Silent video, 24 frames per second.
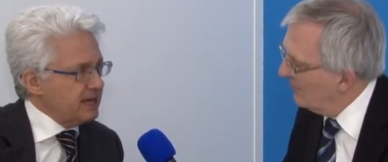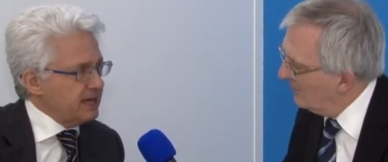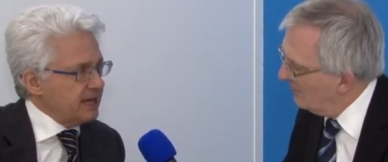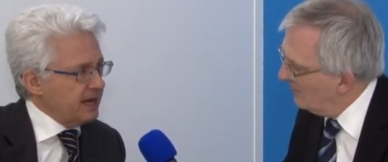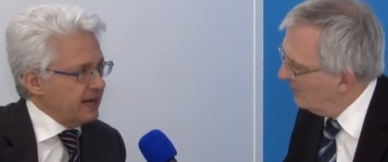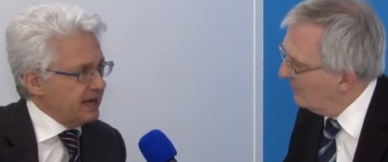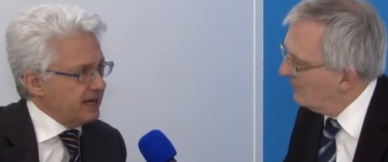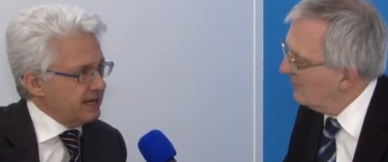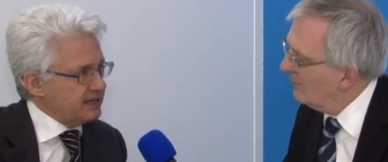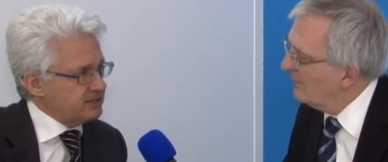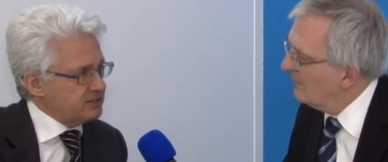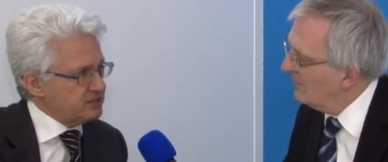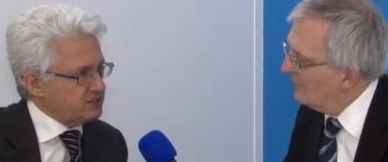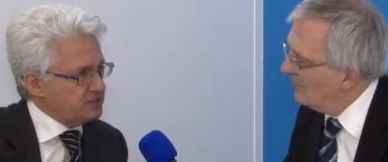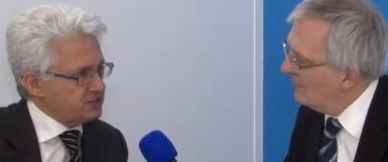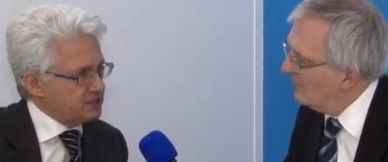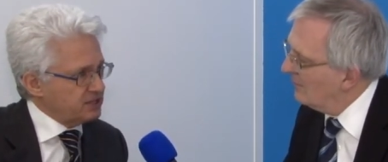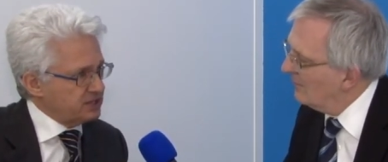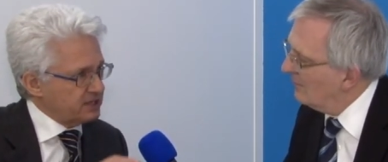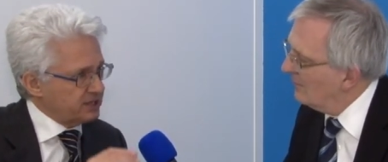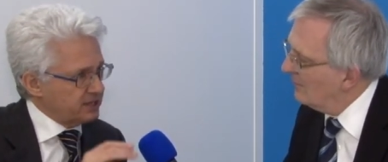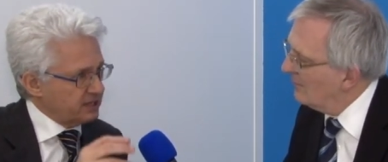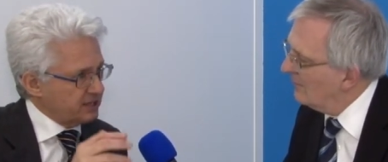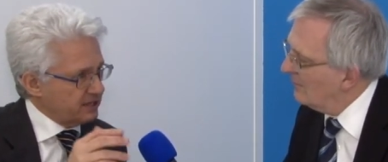Speaker 1: And
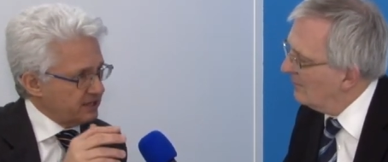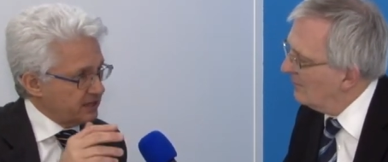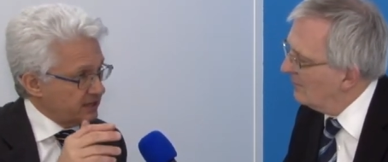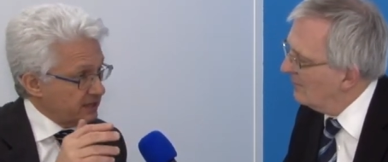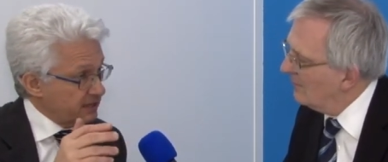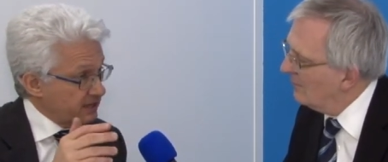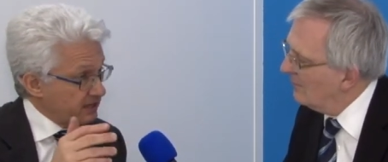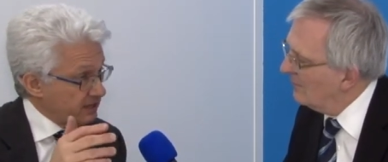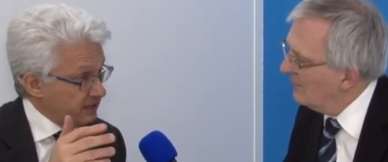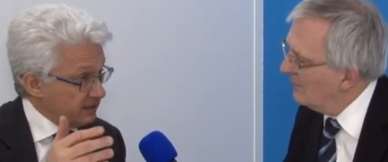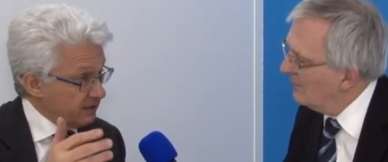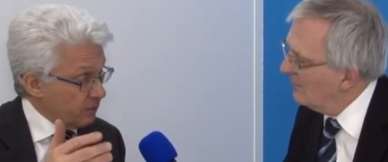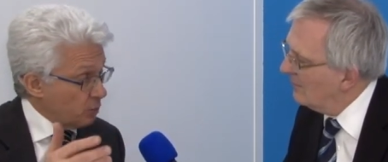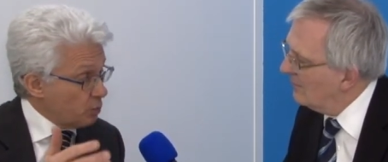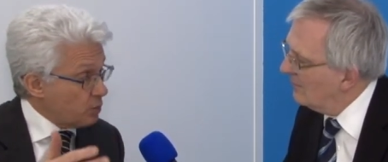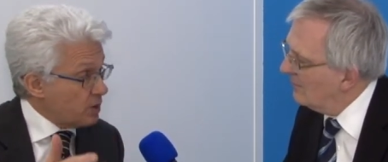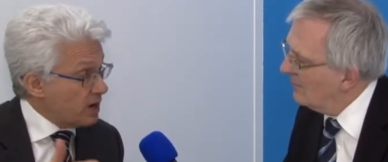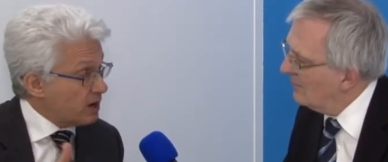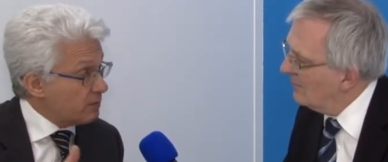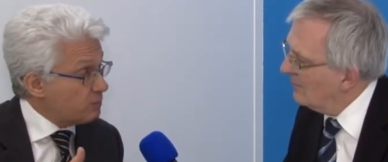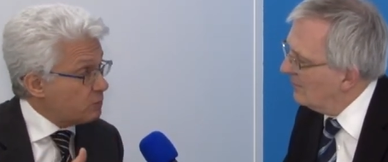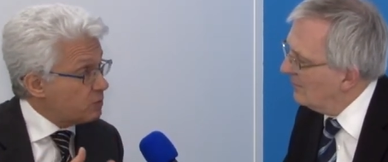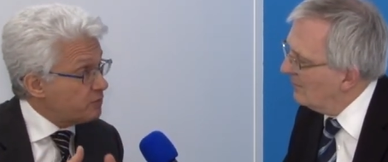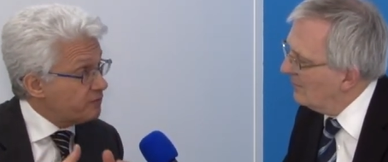
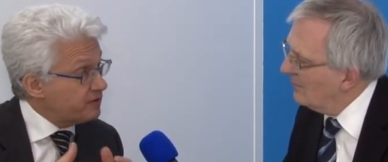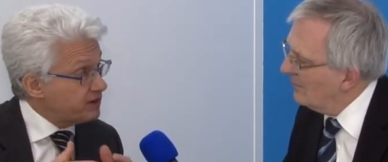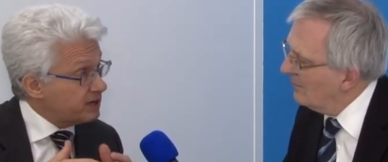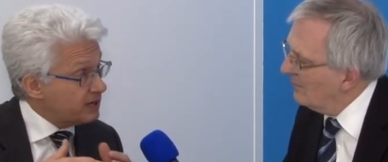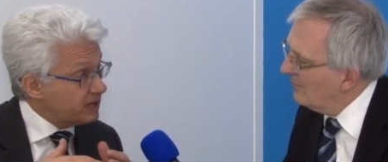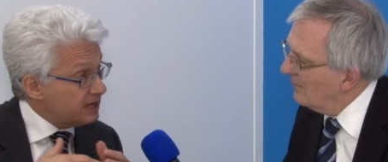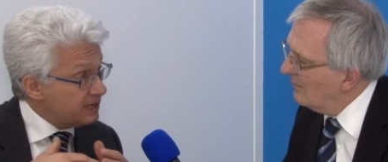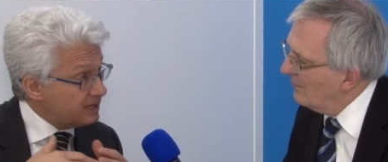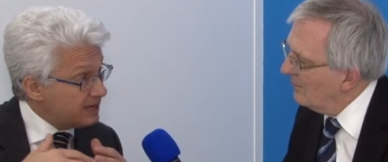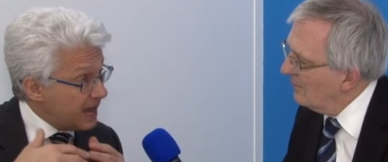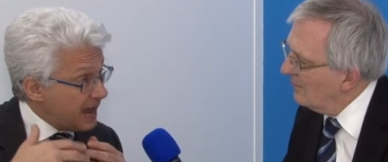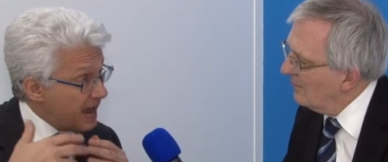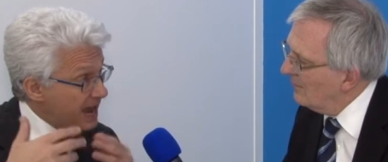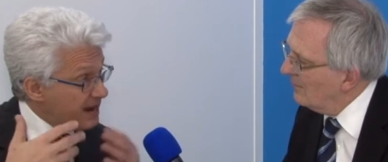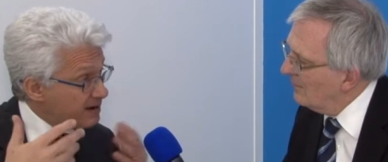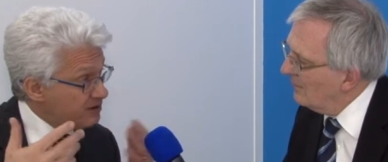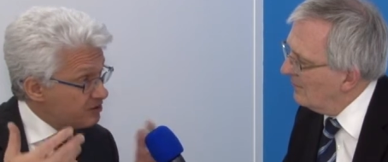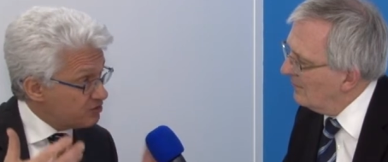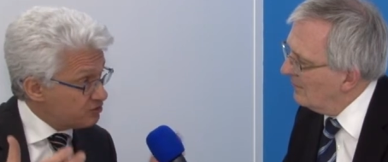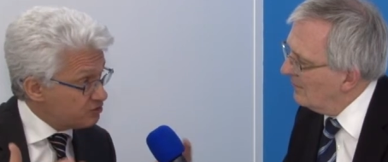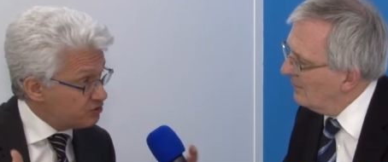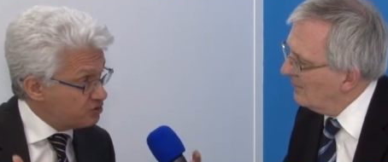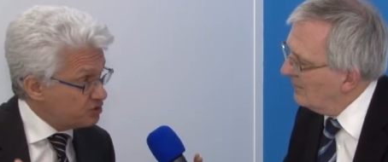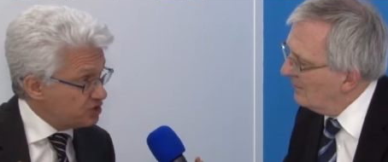we are moving in
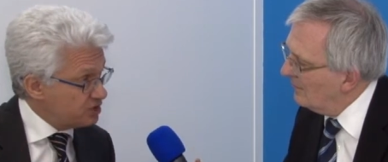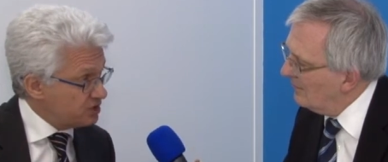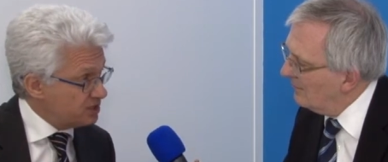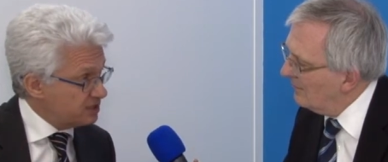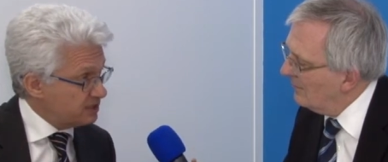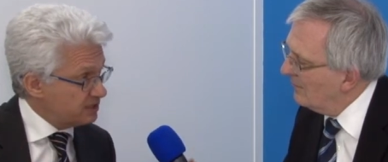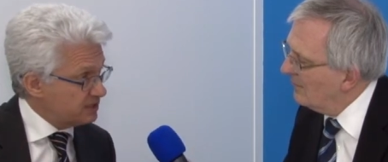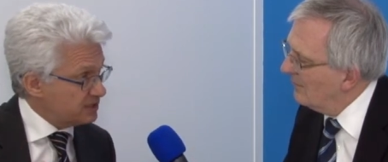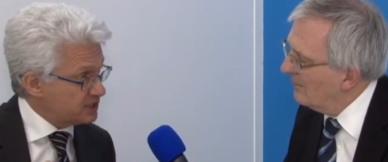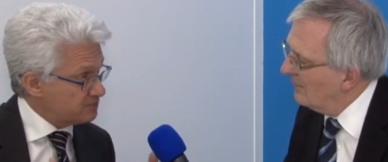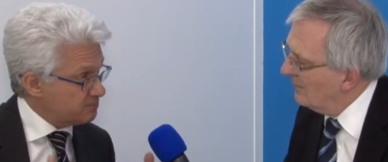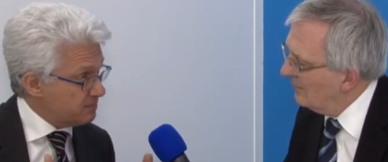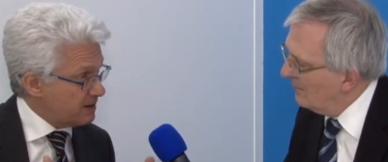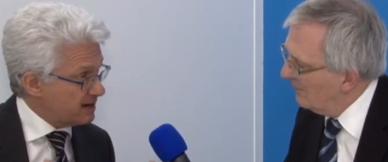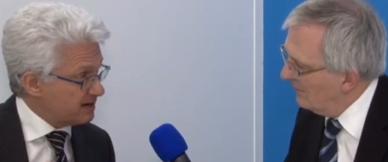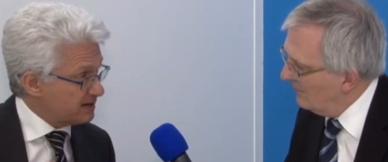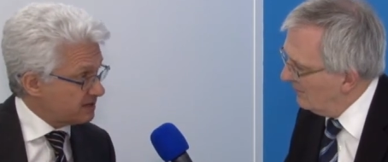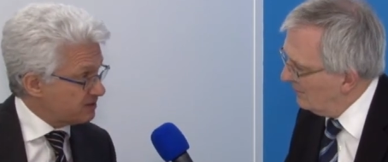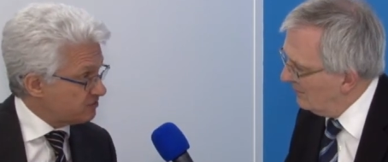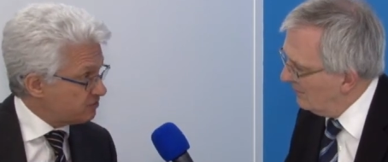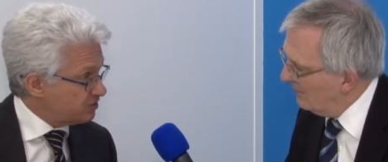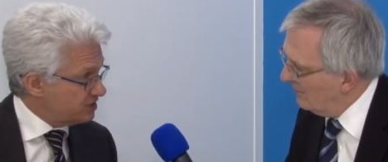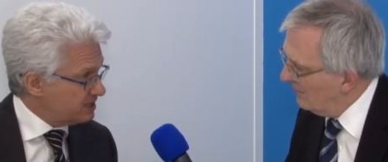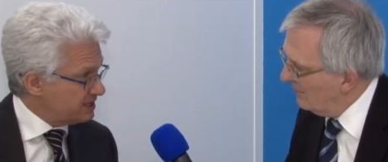energy,
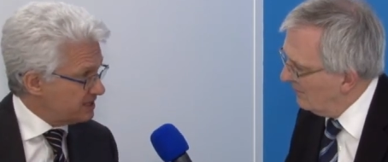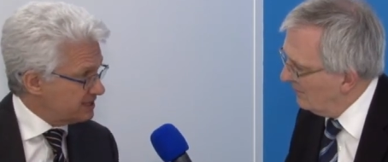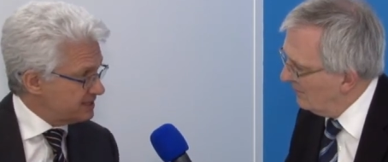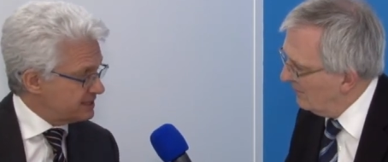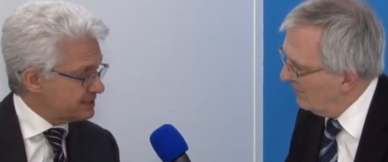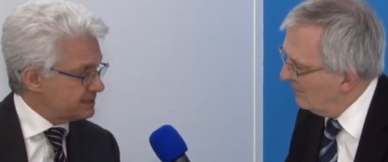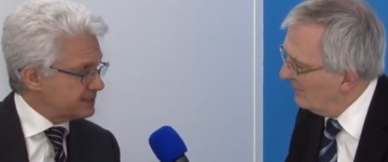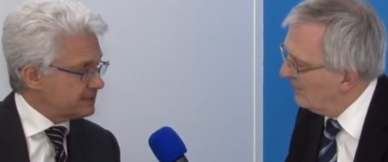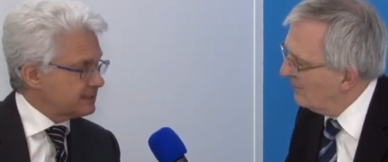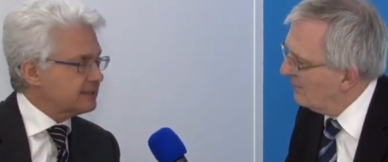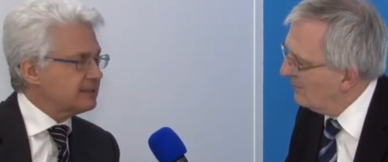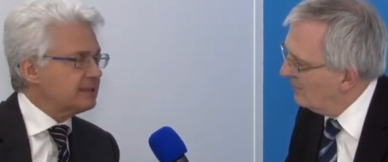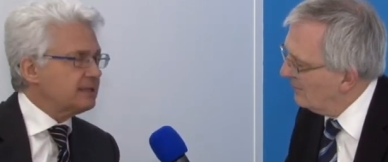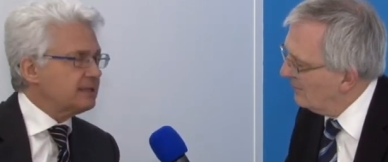smart grids